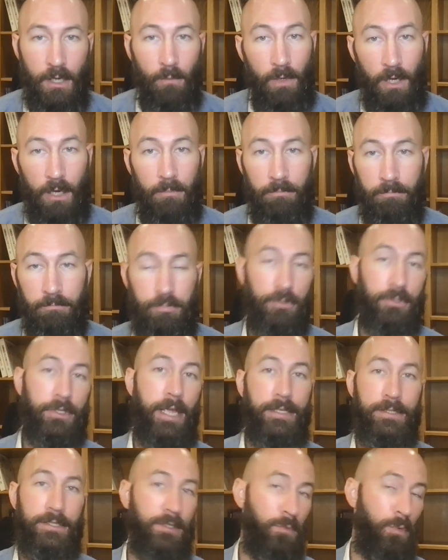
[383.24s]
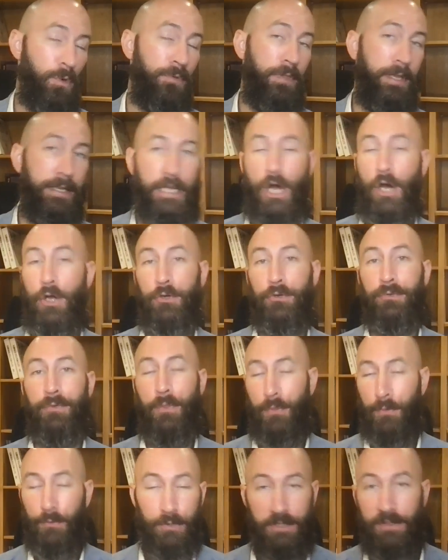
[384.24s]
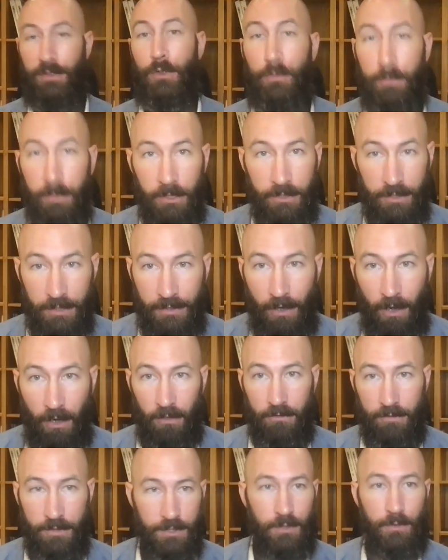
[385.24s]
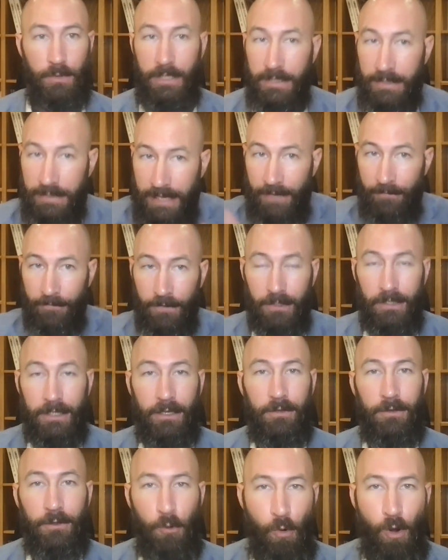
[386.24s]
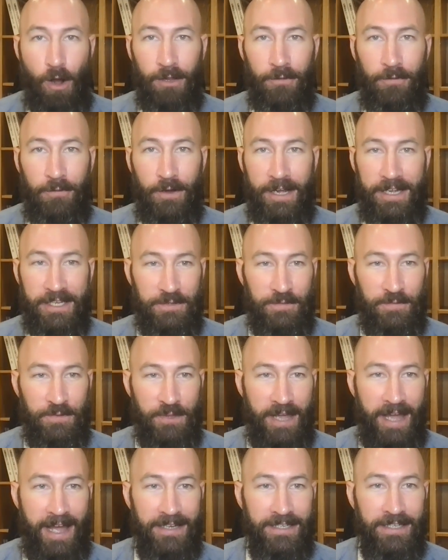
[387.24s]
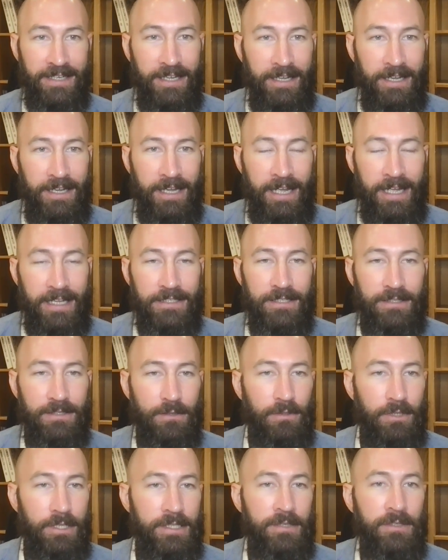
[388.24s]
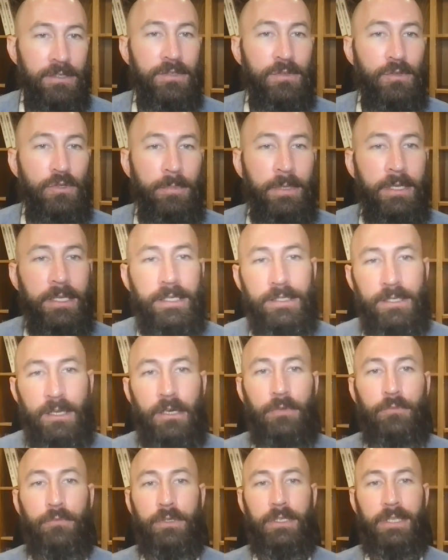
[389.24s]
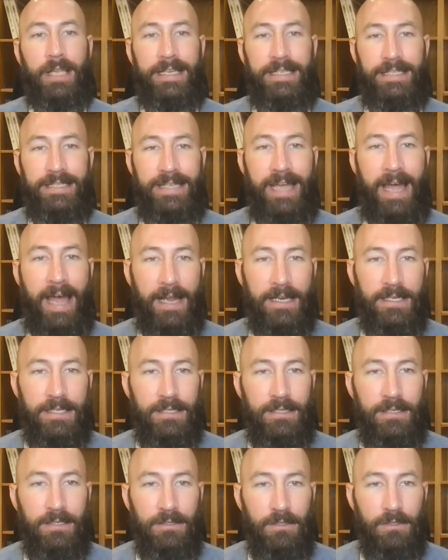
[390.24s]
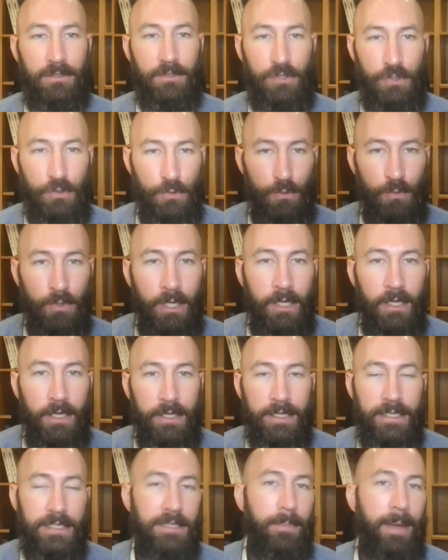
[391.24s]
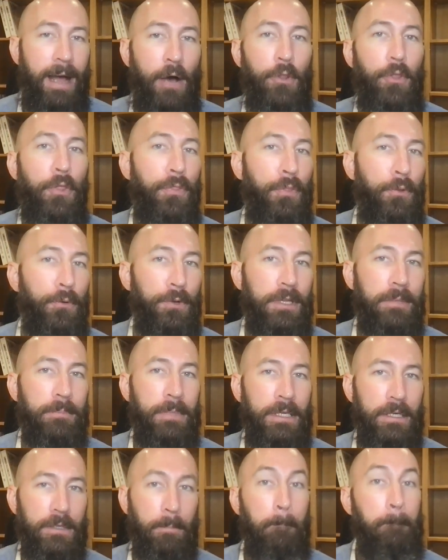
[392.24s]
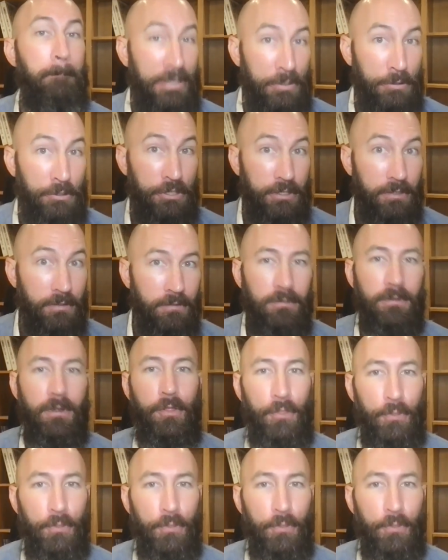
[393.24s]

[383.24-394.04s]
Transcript: Well, Bill Gates is worth like $132 billion, so he definitely qualifies for that. And so let's assume his unrealized tax due is about $30 billion.